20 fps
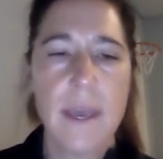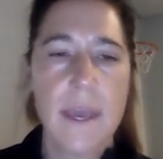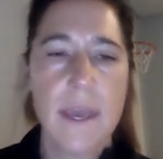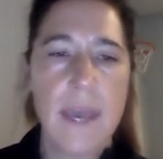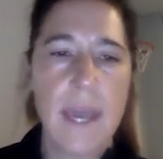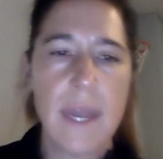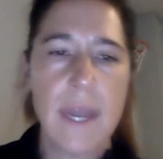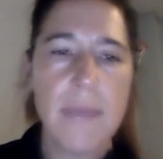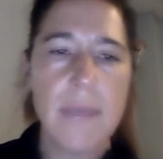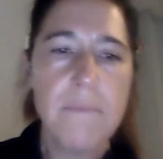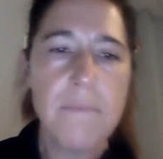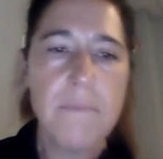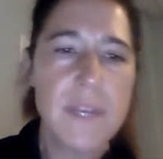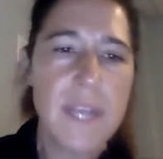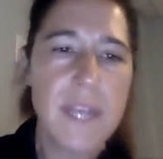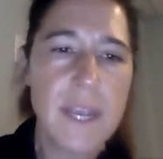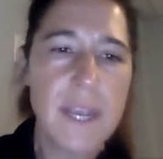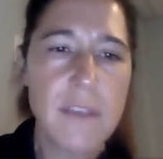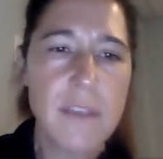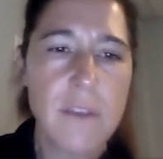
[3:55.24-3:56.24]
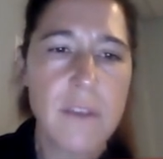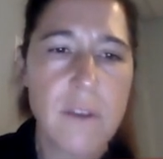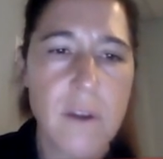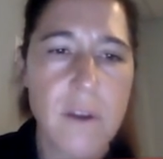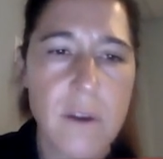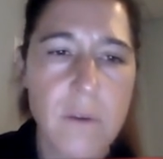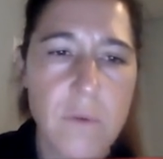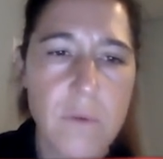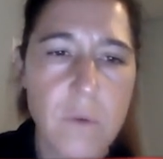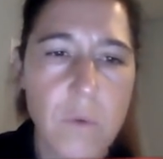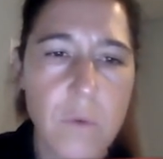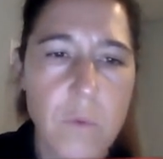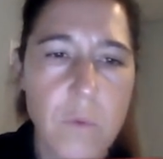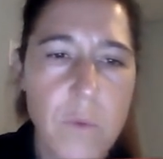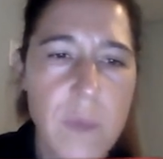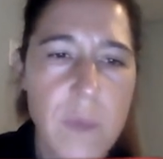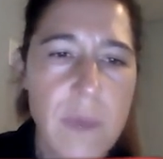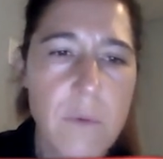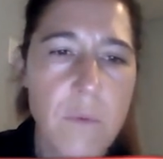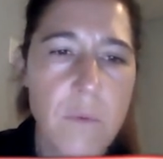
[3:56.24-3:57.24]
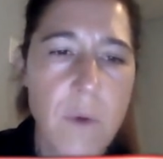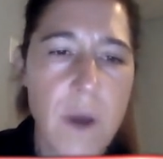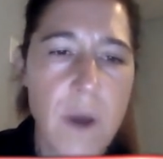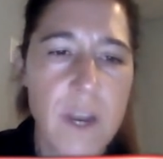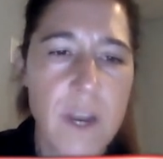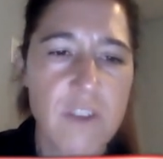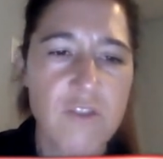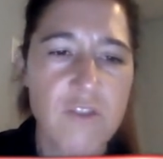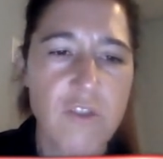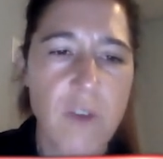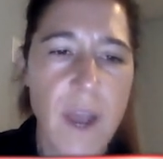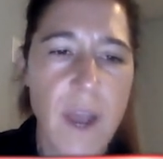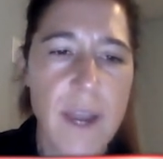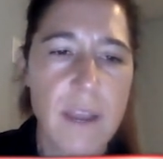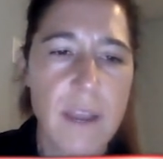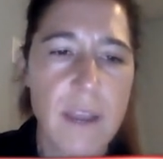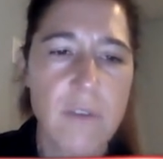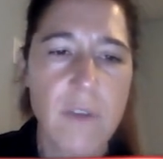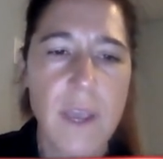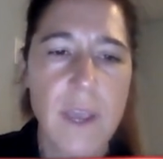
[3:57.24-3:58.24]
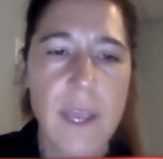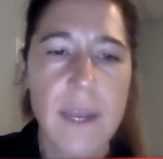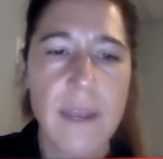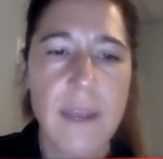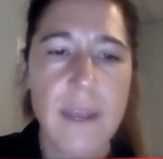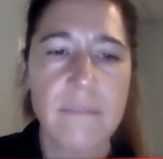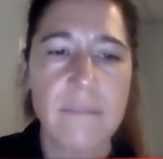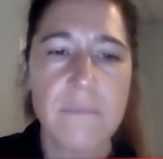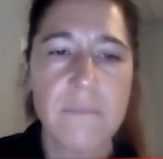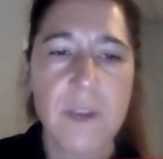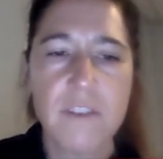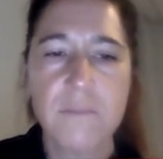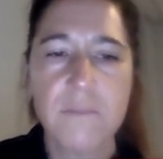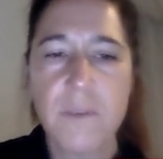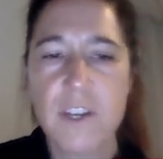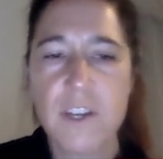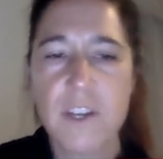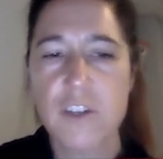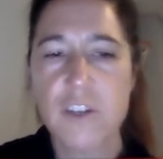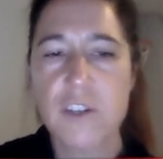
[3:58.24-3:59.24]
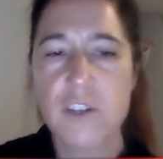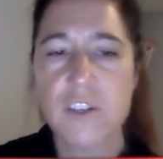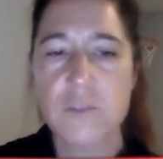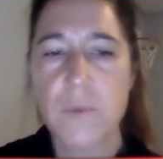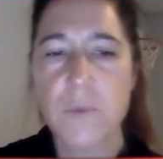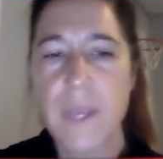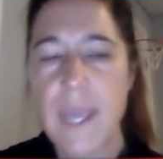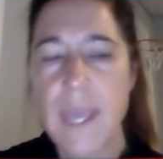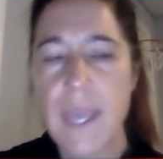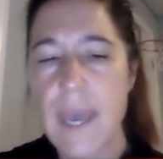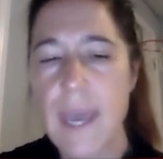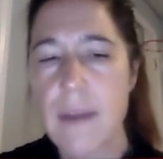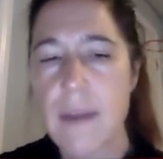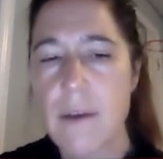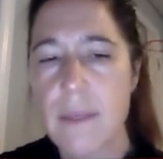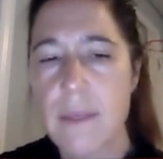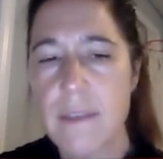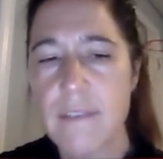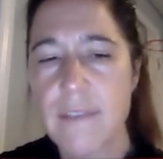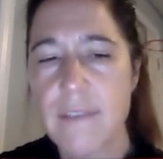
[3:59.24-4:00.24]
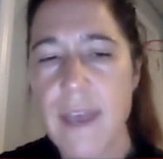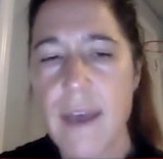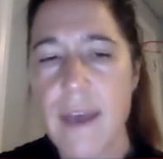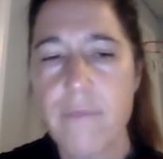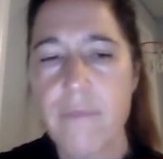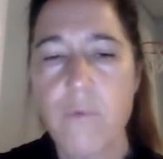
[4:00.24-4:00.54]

And in particular, we want to try to create as much pressure as we can on this half